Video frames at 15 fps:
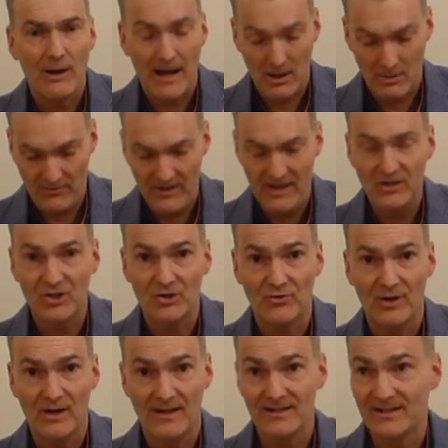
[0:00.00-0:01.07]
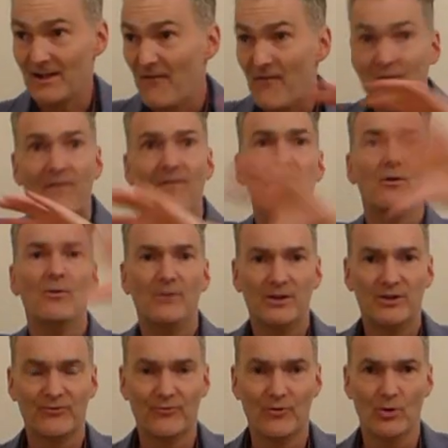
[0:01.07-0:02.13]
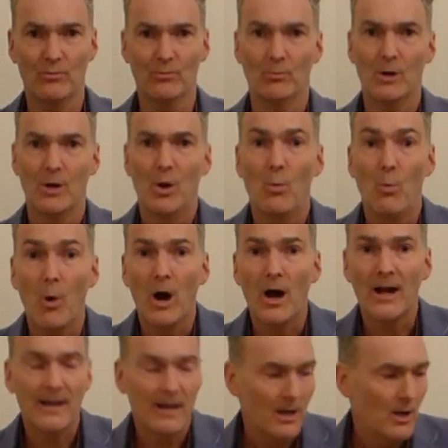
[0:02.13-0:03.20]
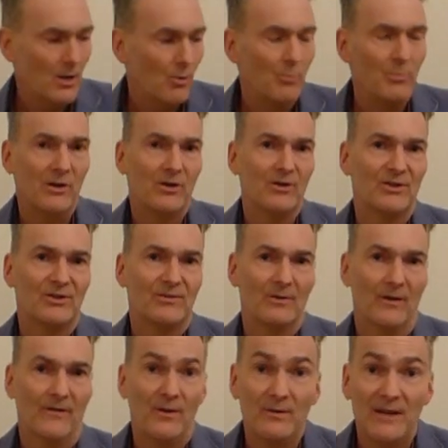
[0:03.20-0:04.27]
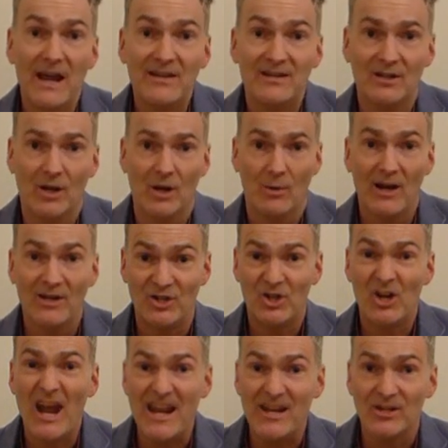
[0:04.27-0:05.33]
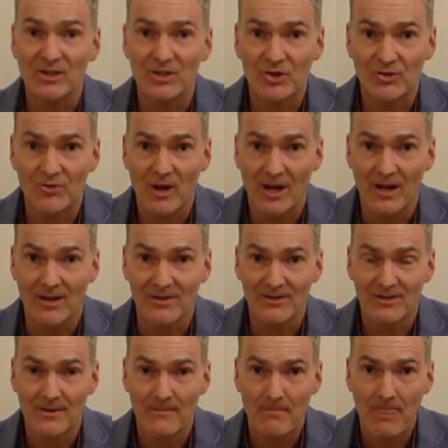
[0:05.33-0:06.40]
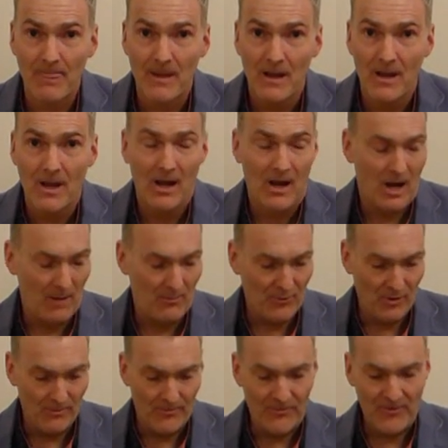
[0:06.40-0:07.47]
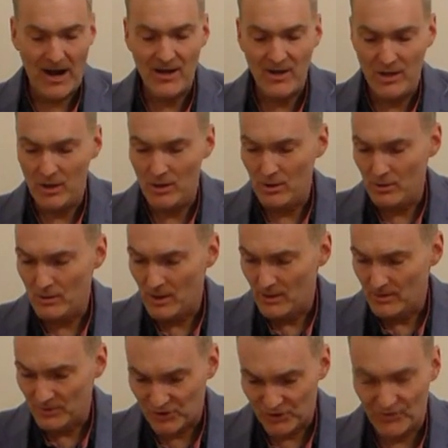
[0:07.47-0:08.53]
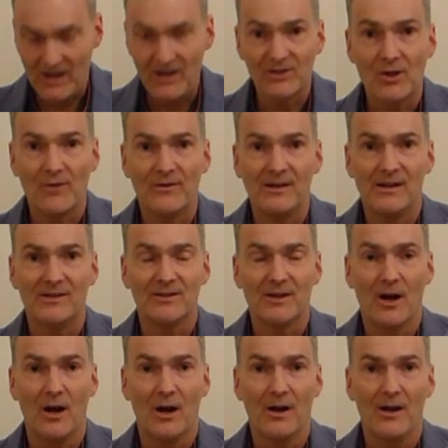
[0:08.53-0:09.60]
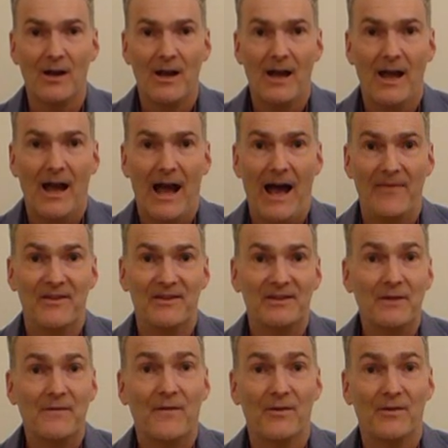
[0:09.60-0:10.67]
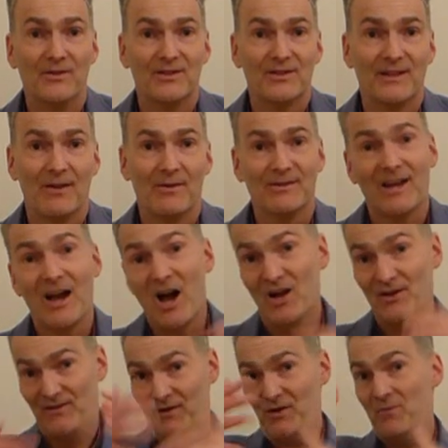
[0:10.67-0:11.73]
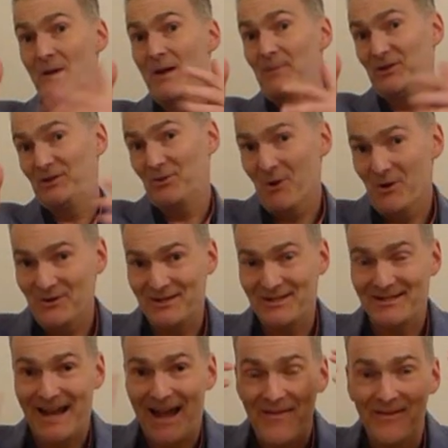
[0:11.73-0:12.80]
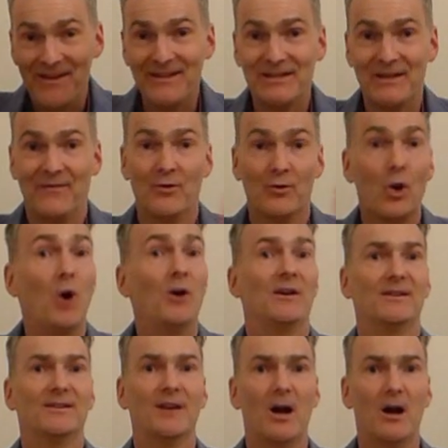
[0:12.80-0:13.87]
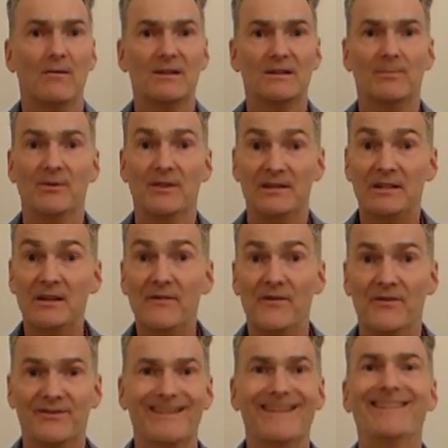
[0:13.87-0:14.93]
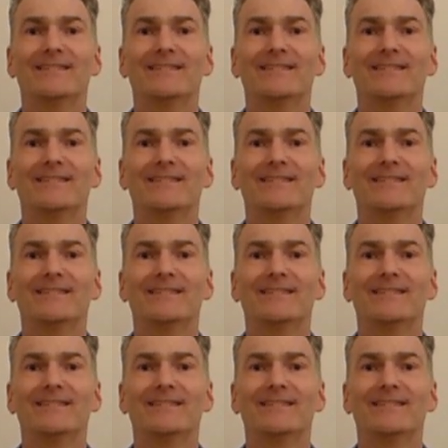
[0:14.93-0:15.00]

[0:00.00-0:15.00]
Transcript: how these strings fill this room. Why? Well, because a few days ago I changed the strings. I put brand new strings on the guitar, and the difference, now it's hard for you maybe to understand this if you're not a guitarist, but the difference